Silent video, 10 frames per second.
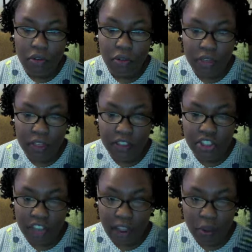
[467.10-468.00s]
in the
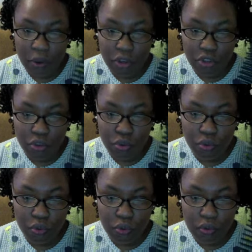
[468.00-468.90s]
shower
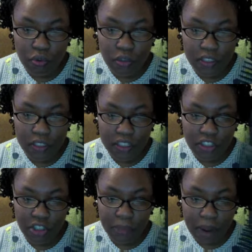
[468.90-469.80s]
to
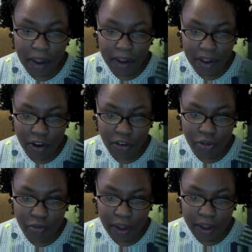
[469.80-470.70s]
condition my hair, do
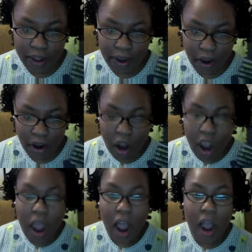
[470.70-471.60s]
my hair,
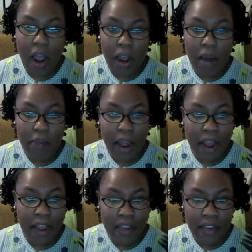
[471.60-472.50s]

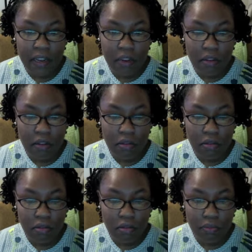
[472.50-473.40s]
I
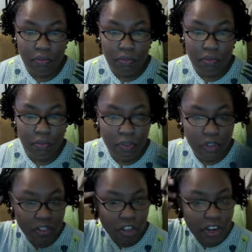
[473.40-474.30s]

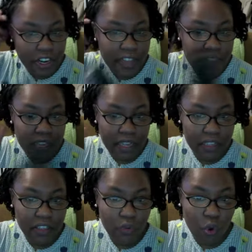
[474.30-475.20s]
started at the ends,
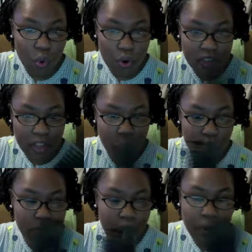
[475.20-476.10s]
of course, and worked
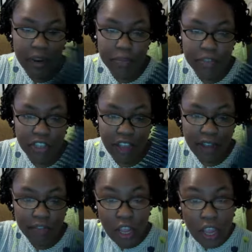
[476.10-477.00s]
my way up the shaft,
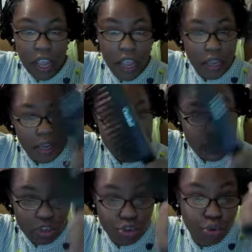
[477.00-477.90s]

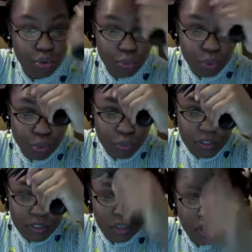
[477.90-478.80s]
getting to the
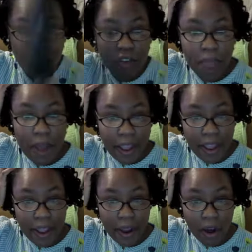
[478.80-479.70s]
roots of my
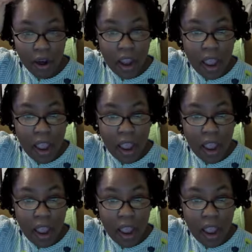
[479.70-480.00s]
hair.